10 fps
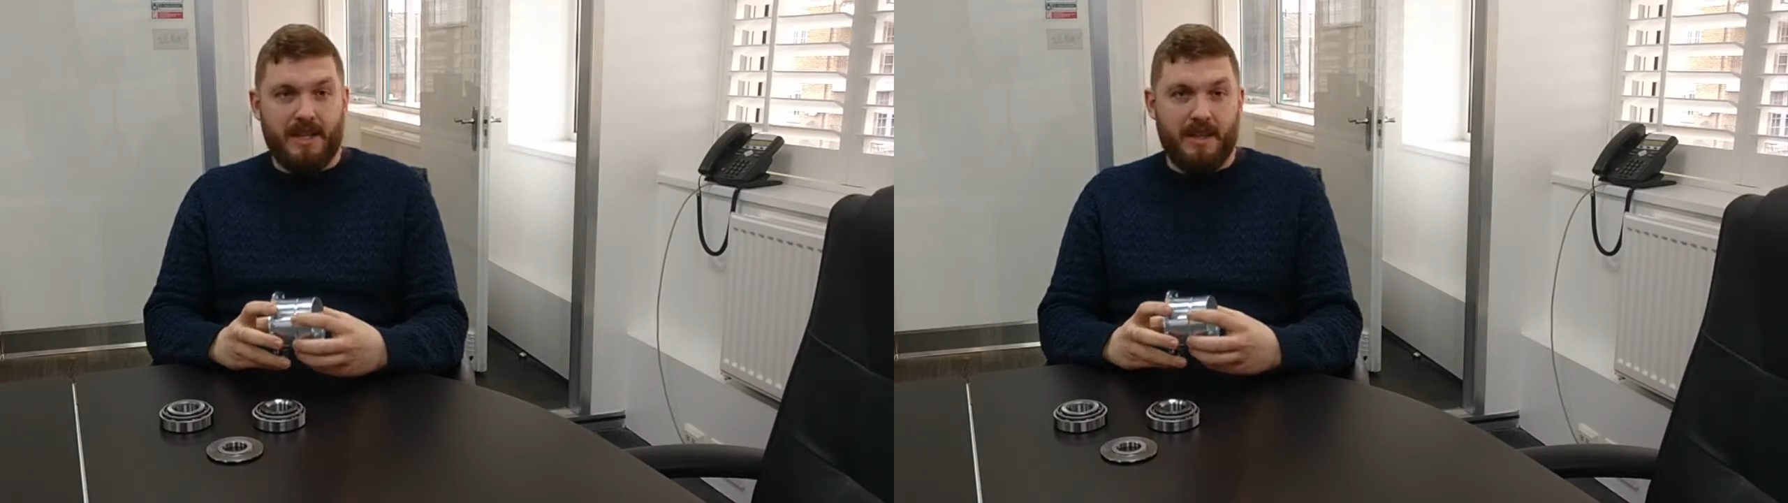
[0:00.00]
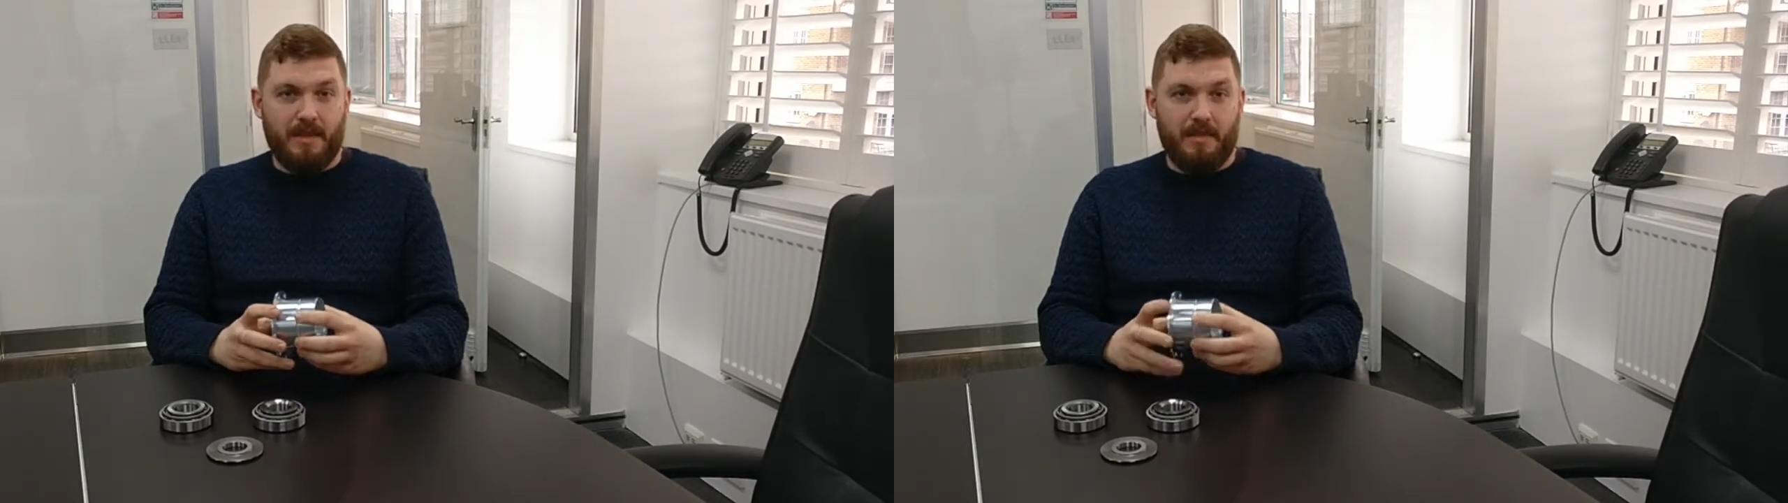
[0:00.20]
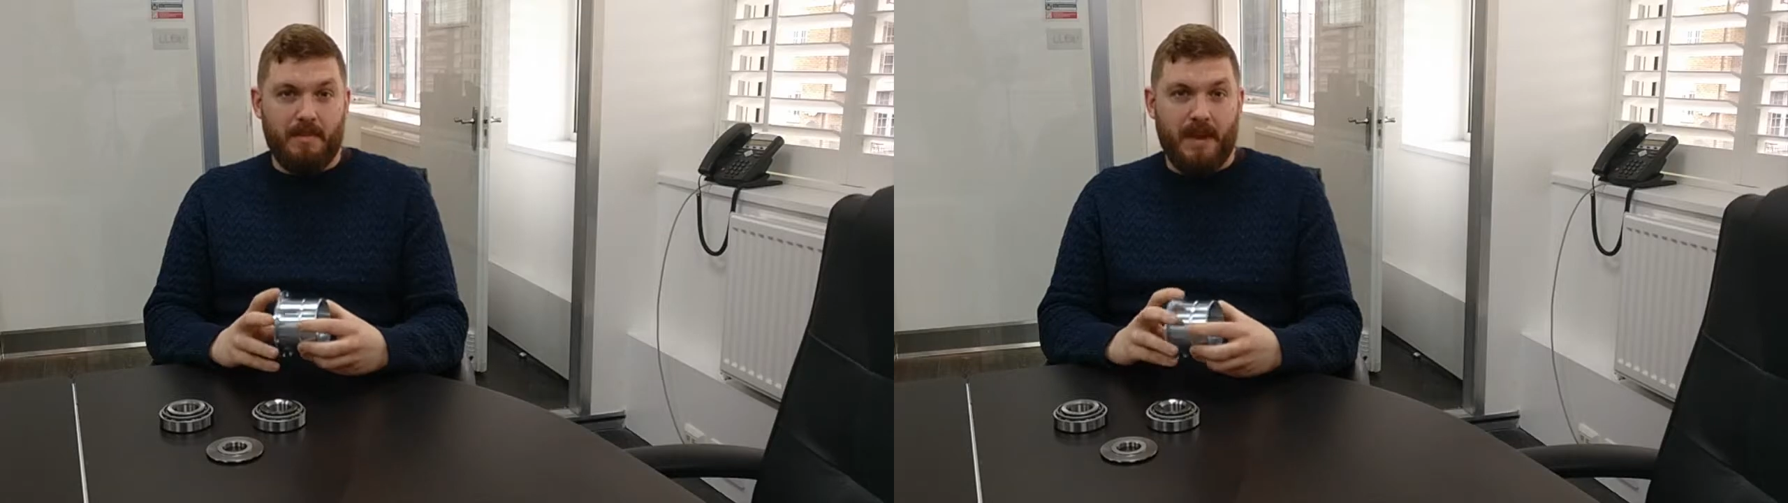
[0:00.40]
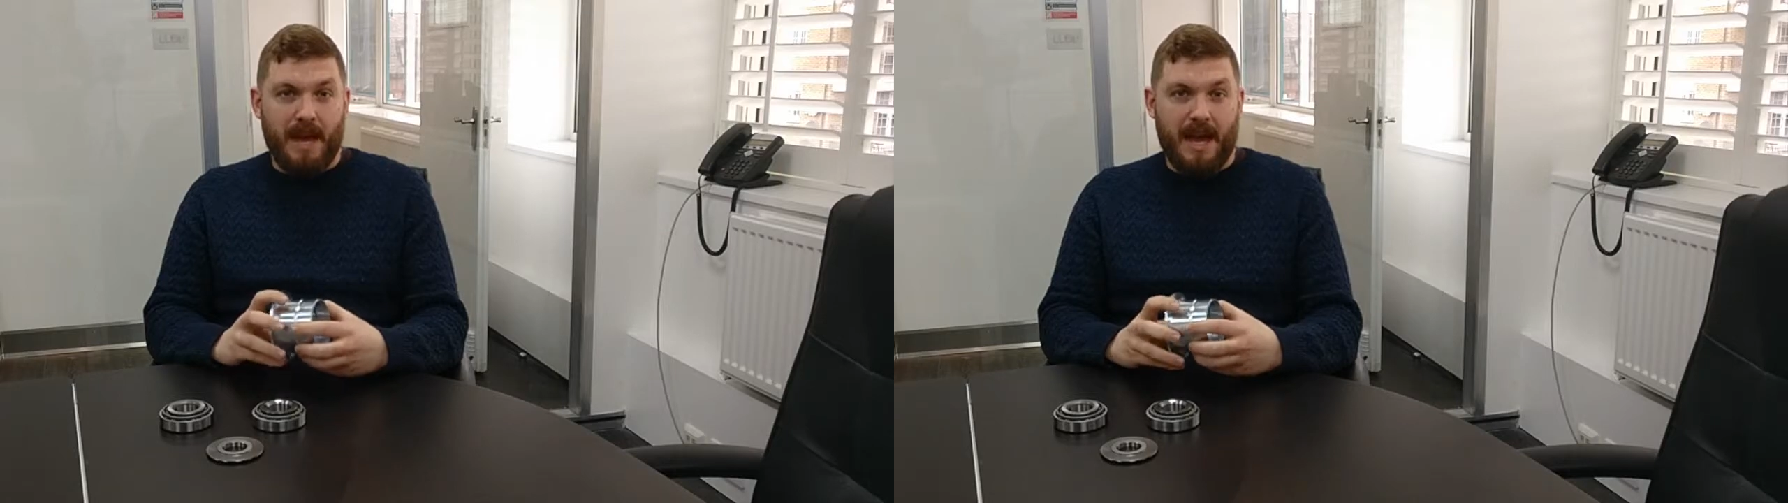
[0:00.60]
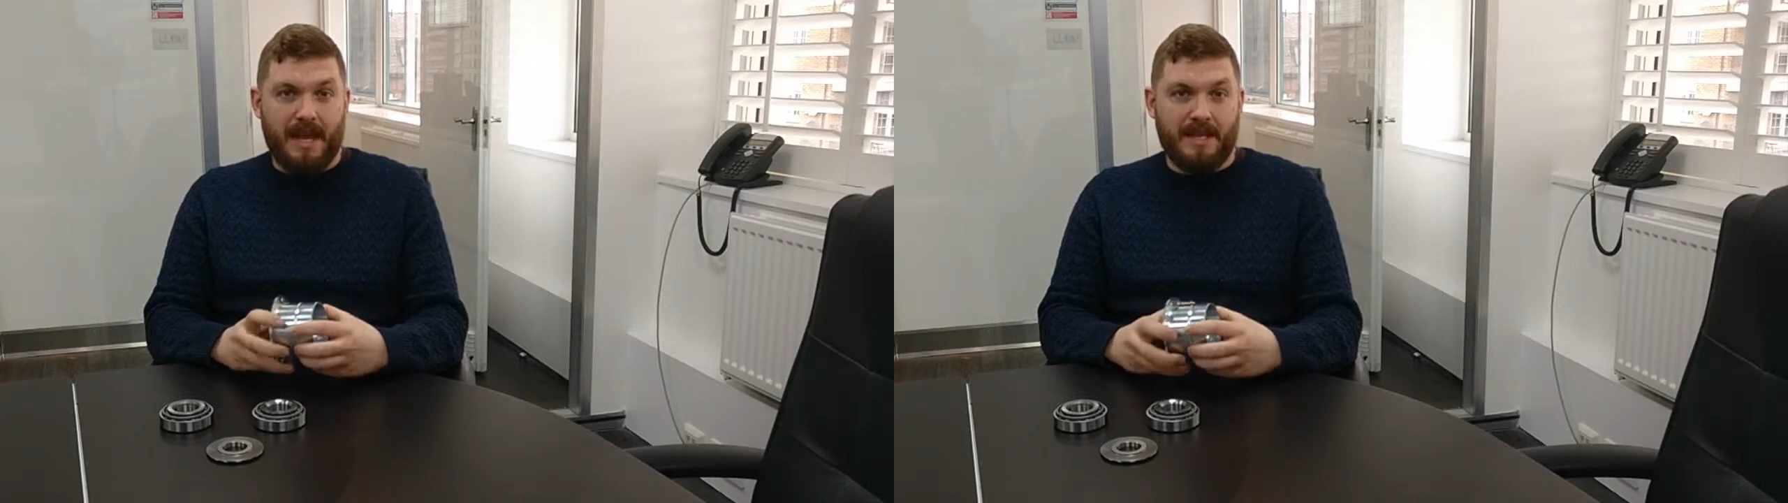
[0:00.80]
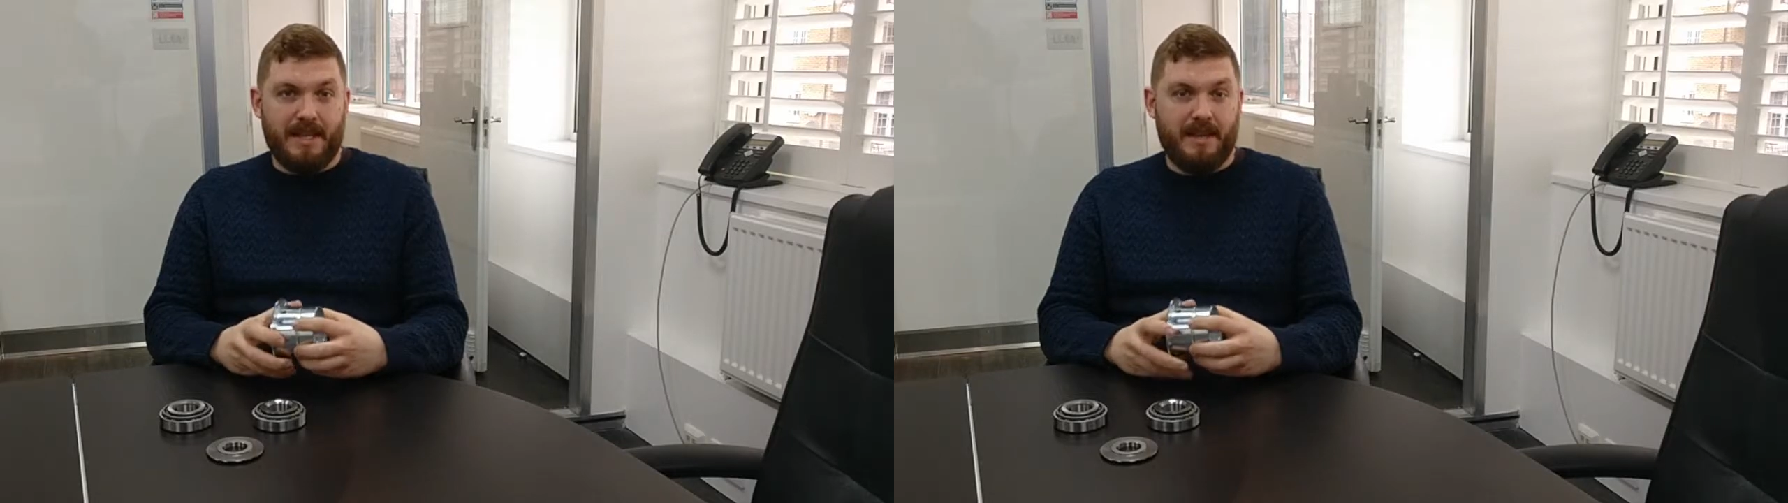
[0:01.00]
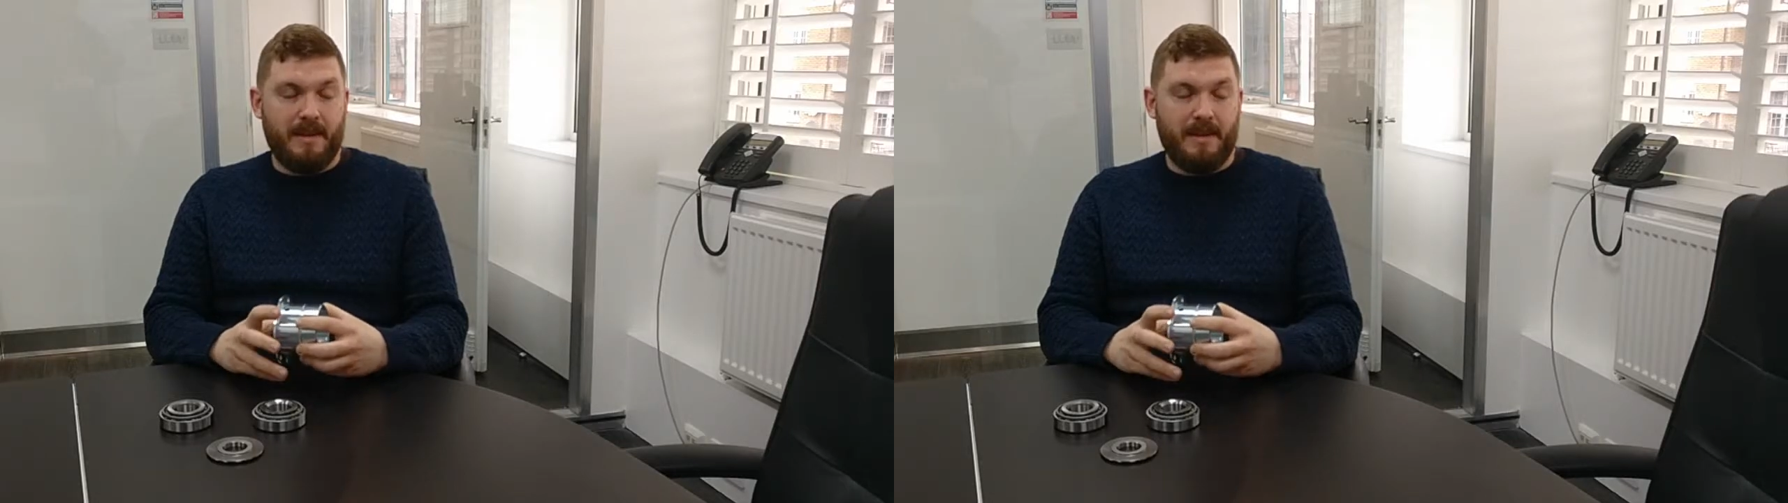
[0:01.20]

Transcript: them at